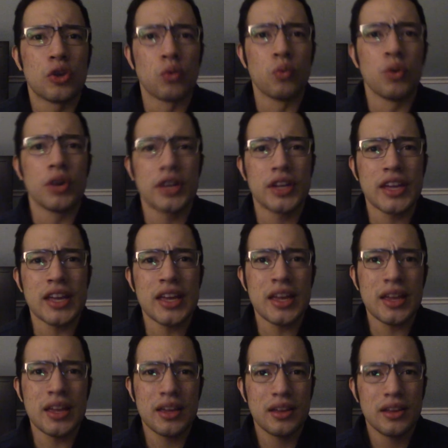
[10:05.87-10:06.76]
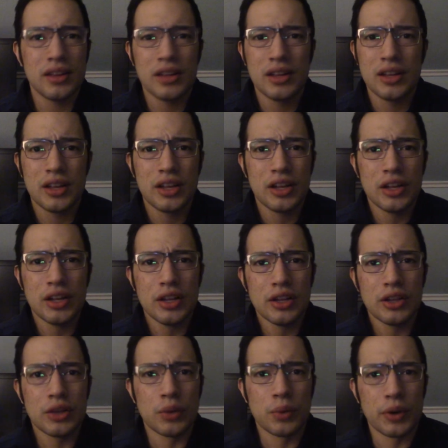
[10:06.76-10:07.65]
rookie,
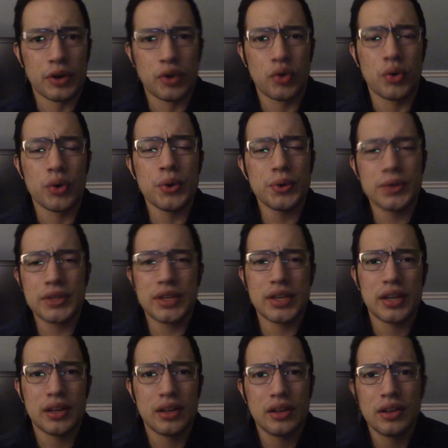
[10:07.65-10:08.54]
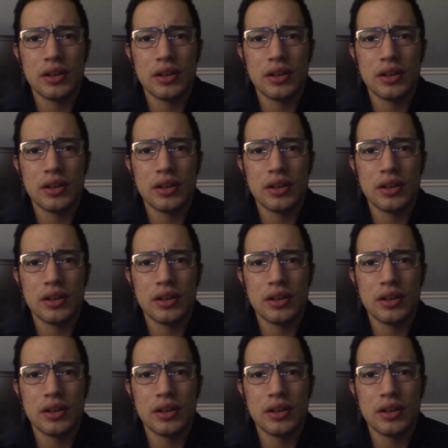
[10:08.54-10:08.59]
the recruit,